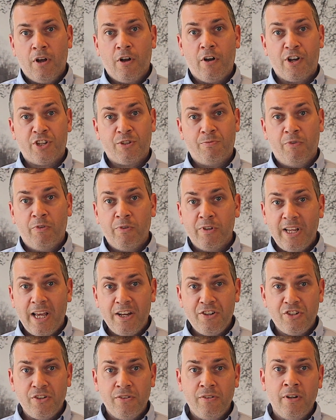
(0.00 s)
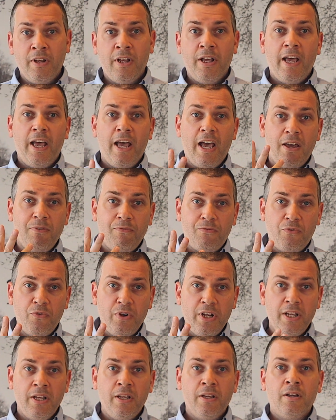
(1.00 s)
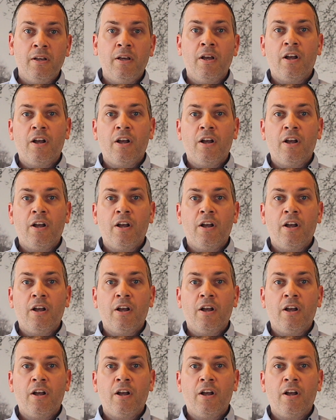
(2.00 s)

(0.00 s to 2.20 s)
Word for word: Customer retention. And 3.